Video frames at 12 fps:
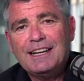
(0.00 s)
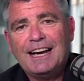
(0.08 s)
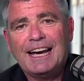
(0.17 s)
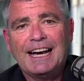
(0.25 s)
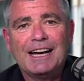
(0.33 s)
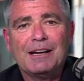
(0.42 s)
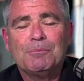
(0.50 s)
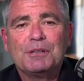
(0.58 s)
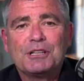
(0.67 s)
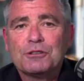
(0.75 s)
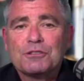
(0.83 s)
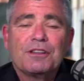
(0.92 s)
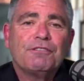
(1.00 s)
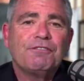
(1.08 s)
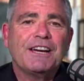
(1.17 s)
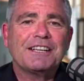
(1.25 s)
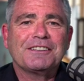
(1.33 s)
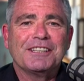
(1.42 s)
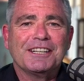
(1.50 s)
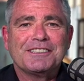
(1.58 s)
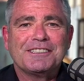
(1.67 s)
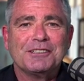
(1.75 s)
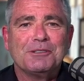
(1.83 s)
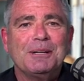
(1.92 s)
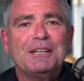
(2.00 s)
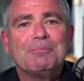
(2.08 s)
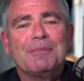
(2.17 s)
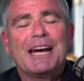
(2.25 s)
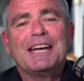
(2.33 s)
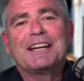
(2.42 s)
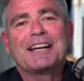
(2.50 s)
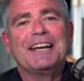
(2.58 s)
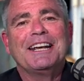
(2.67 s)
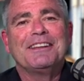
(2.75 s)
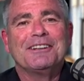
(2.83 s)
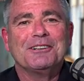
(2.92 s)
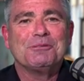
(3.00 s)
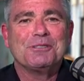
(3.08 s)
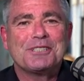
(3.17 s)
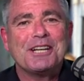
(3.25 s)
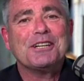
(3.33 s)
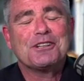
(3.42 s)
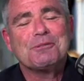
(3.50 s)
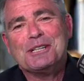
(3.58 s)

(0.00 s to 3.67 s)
Uh, because of the fact that it had been made clear that it tended to